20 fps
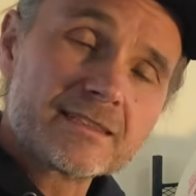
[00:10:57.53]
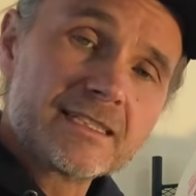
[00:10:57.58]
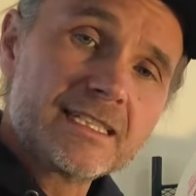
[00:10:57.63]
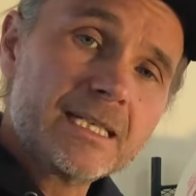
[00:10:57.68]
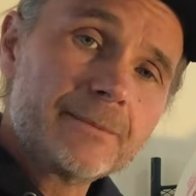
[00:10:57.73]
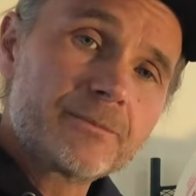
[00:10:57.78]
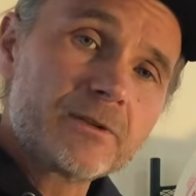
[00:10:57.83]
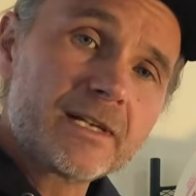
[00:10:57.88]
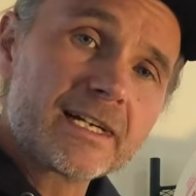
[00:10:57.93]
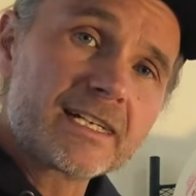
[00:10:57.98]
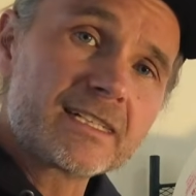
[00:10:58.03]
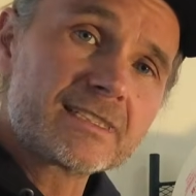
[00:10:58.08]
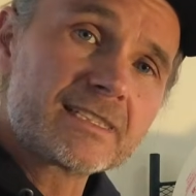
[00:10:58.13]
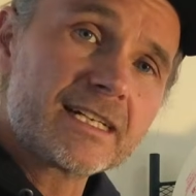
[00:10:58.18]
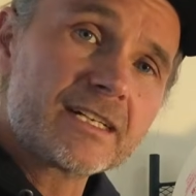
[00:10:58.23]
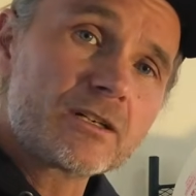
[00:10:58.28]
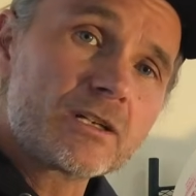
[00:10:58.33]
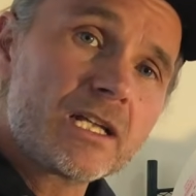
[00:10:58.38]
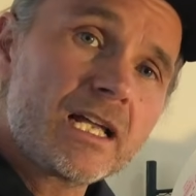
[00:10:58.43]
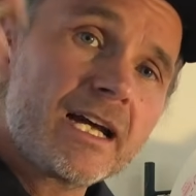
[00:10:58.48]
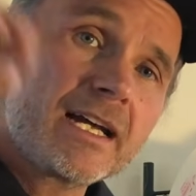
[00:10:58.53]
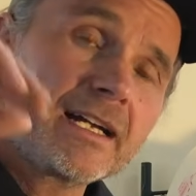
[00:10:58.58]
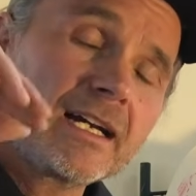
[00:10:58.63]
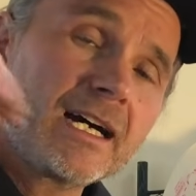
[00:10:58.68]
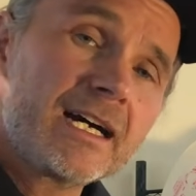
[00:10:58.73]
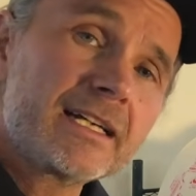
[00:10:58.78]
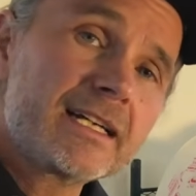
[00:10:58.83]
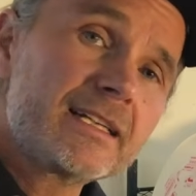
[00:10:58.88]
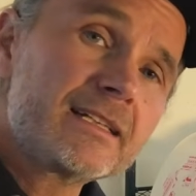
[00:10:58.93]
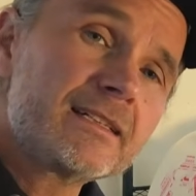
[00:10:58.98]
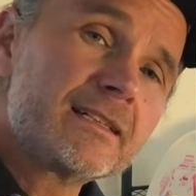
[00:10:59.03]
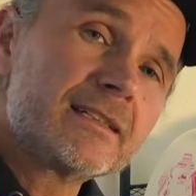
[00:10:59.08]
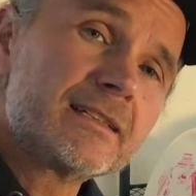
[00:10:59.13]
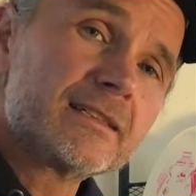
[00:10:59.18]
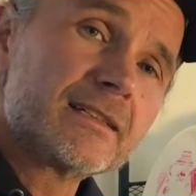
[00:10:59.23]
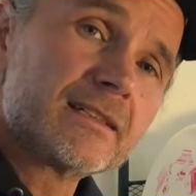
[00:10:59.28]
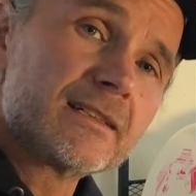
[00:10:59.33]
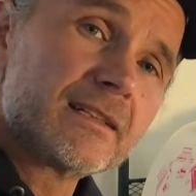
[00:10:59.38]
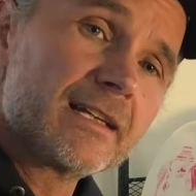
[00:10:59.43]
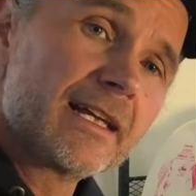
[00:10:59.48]
keep like a tighter line on it
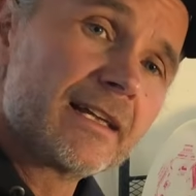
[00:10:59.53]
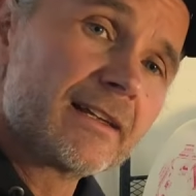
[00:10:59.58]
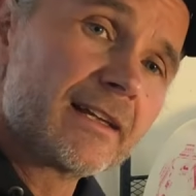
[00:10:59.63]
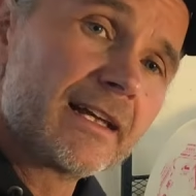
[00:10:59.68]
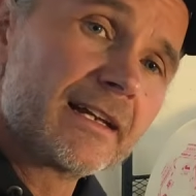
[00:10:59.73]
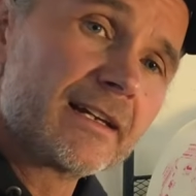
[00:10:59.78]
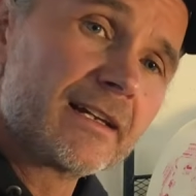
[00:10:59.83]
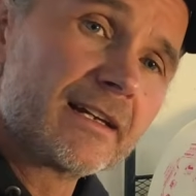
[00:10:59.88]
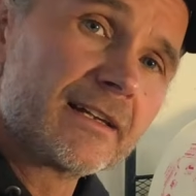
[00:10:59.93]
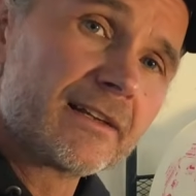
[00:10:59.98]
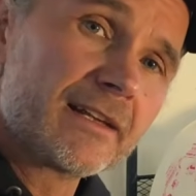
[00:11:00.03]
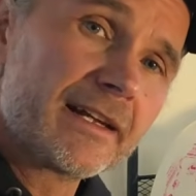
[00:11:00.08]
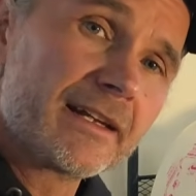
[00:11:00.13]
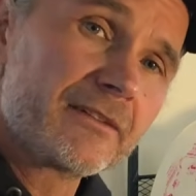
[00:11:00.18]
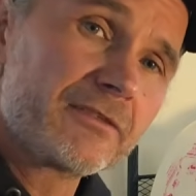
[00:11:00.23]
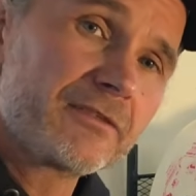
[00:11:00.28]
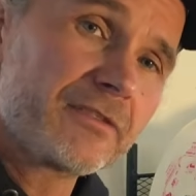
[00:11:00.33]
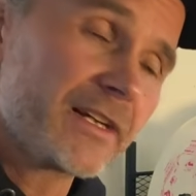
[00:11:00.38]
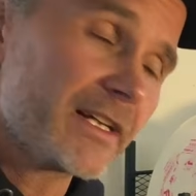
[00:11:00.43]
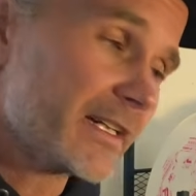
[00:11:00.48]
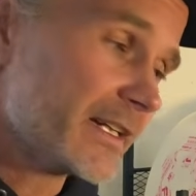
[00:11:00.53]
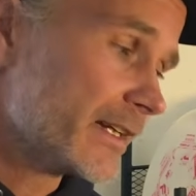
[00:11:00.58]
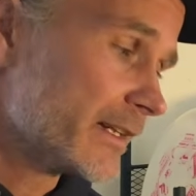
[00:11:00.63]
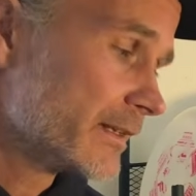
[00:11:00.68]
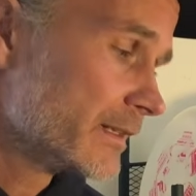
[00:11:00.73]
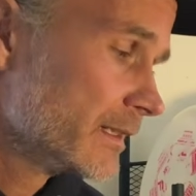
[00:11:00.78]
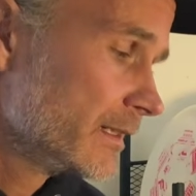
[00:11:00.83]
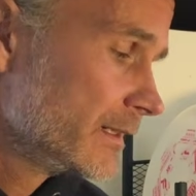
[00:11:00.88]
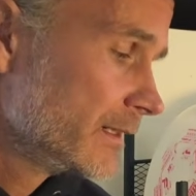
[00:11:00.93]
and let it fade in.